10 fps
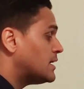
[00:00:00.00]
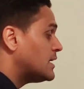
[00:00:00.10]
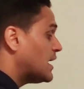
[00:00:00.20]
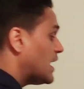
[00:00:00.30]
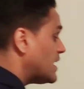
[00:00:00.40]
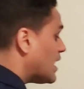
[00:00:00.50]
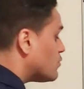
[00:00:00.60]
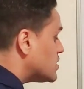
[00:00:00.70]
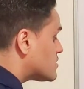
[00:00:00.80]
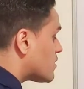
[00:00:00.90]
and now
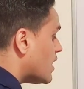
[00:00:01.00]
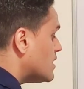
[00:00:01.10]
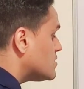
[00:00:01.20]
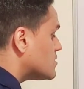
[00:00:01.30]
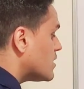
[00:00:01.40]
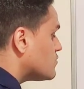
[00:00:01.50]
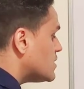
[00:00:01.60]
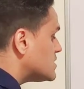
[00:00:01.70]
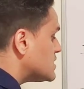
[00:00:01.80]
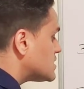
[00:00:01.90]
we're trying to
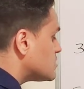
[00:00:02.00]
convert it to